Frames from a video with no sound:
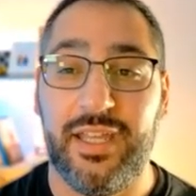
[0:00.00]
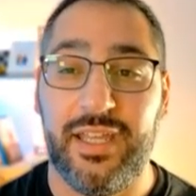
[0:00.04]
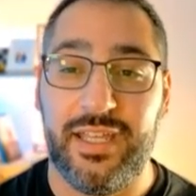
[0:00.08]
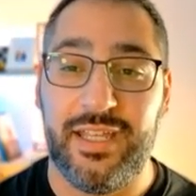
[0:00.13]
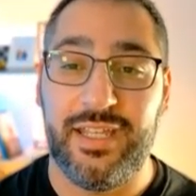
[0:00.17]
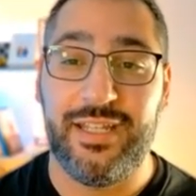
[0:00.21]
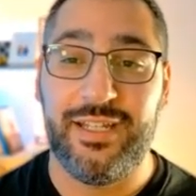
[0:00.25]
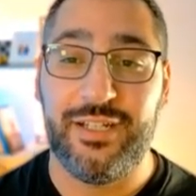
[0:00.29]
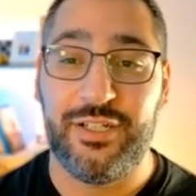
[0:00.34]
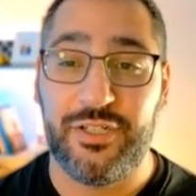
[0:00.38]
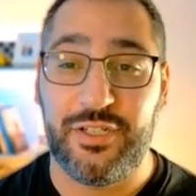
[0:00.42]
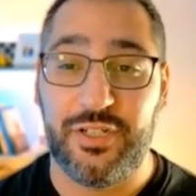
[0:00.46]

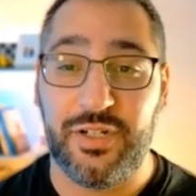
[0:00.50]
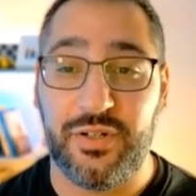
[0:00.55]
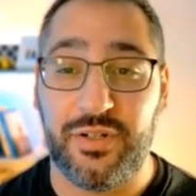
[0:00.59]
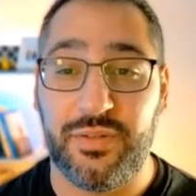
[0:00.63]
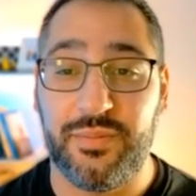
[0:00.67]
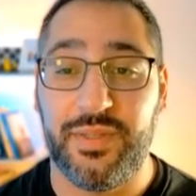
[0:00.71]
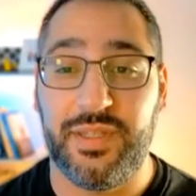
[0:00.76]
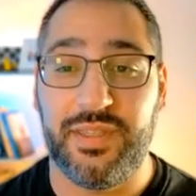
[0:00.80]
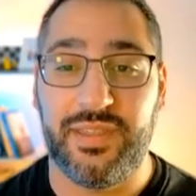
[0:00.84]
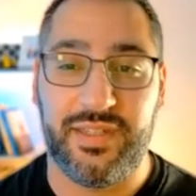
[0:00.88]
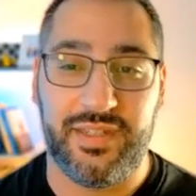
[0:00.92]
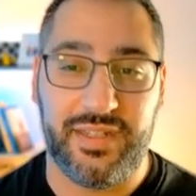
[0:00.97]
he's showing
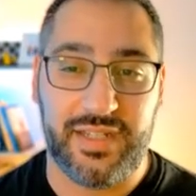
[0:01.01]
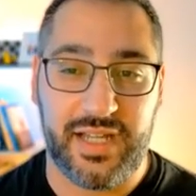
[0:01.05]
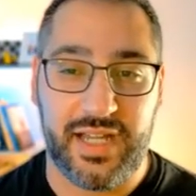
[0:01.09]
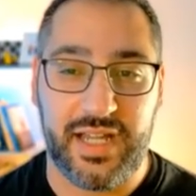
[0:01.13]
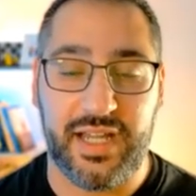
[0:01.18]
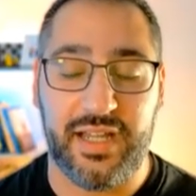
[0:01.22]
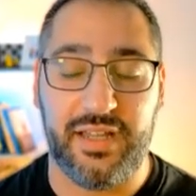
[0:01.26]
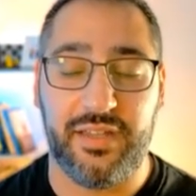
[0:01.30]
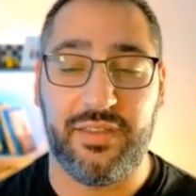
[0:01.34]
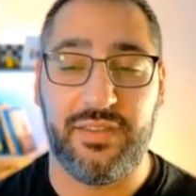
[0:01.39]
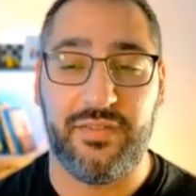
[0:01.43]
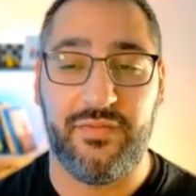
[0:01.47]
me the
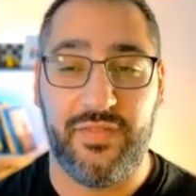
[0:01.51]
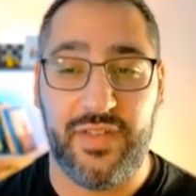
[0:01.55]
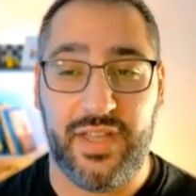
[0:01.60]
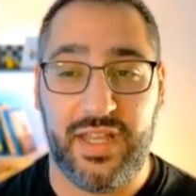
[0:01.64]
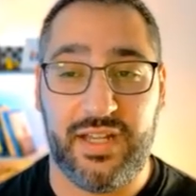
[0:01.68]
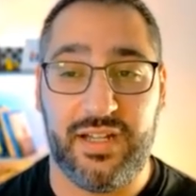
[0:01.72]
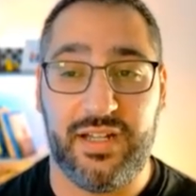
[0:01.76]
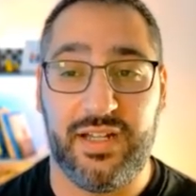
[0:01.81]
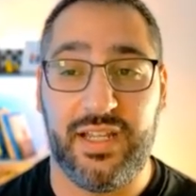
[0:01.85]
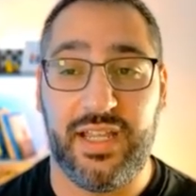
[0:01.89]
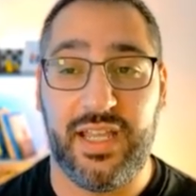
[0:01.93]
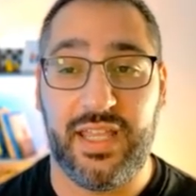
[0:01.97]
tile, the
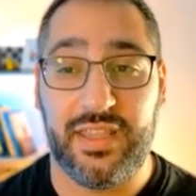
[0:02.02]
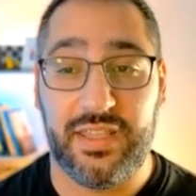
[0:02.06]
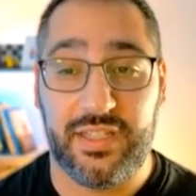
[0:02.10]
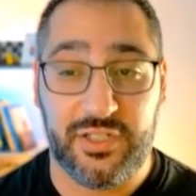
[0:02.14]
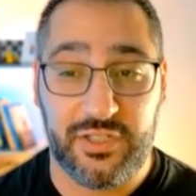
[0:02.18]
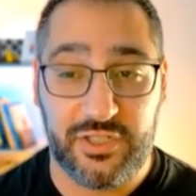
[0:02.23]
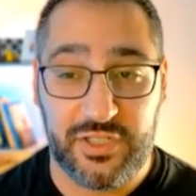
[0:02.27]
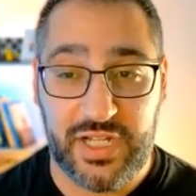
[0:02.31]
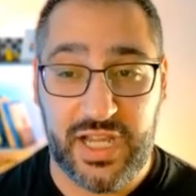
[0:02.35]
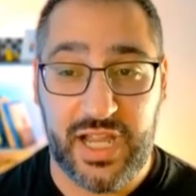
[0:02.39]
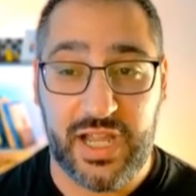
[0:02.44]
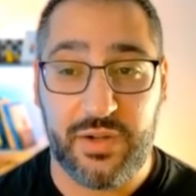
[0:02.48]
vanity, and the
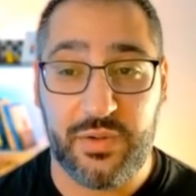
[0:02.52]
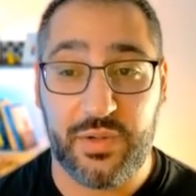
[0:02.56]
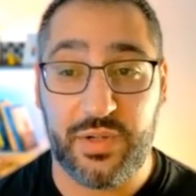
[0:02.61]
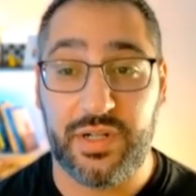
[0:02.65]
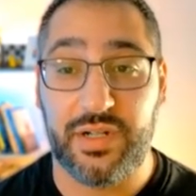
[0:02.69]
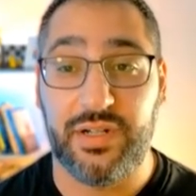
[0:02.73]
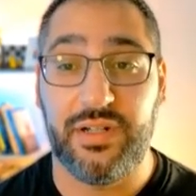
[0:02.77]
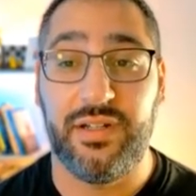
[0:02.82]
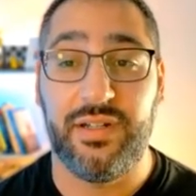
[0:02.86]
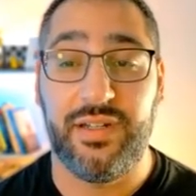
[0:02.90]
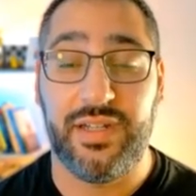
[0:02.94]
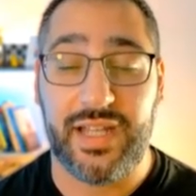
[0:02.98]

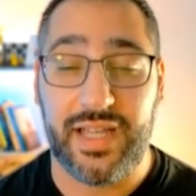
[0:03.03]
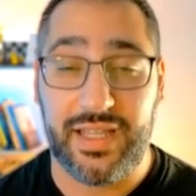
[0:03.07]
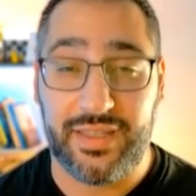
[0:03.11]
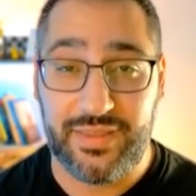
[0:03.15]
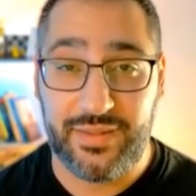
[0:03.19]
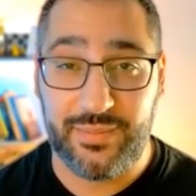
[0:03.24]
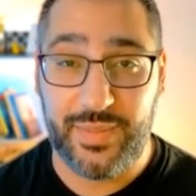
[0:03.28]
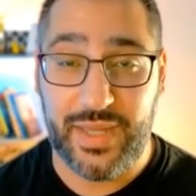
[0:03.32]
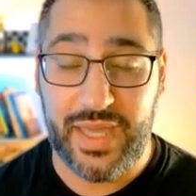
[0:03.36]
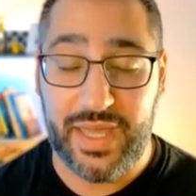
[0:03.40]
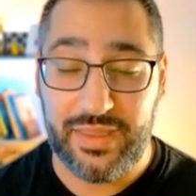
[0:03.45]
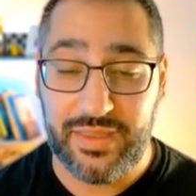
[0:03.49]
shower, not the
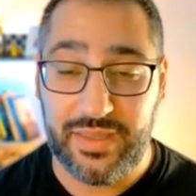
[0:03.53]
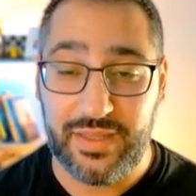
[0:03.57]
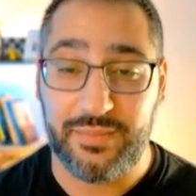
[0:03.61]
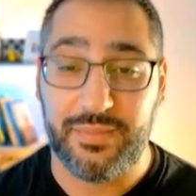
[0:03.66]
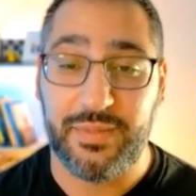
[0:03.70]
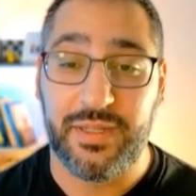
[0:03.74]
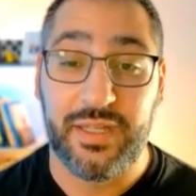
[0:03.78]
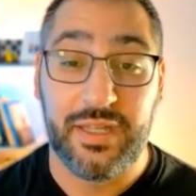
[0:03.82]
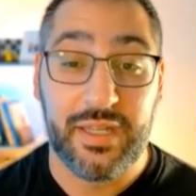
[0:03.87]
bathtub.